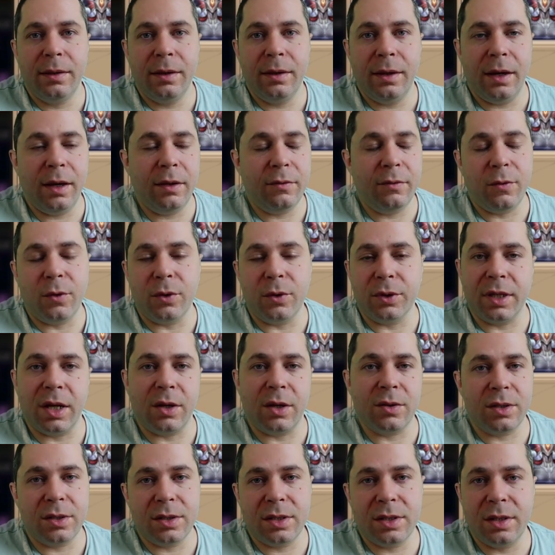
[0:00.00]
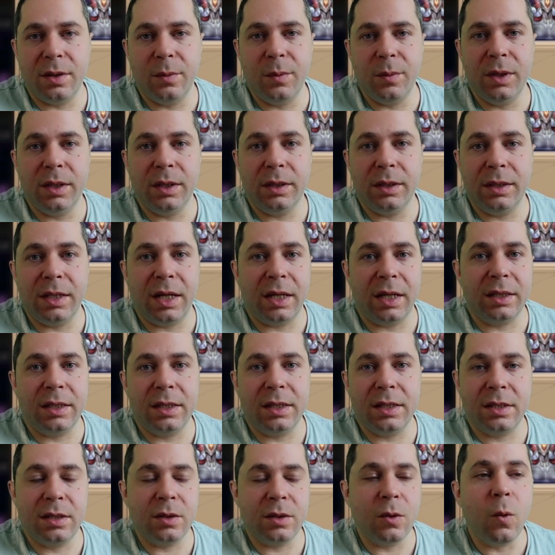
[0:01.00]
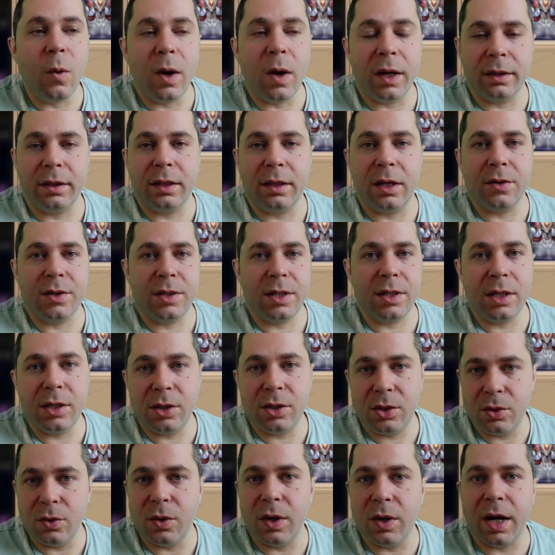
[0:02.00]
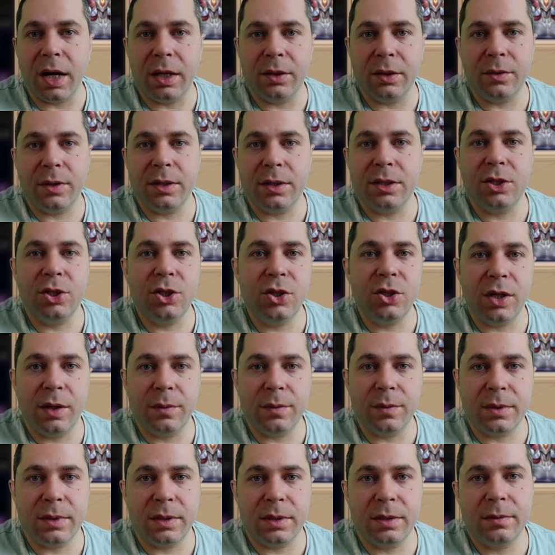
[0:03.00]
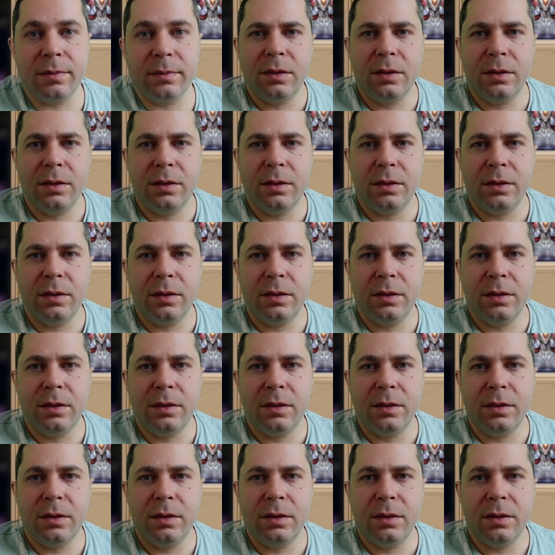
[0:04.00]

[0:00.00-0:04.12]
and 4000 stamina, that is 1200 gems.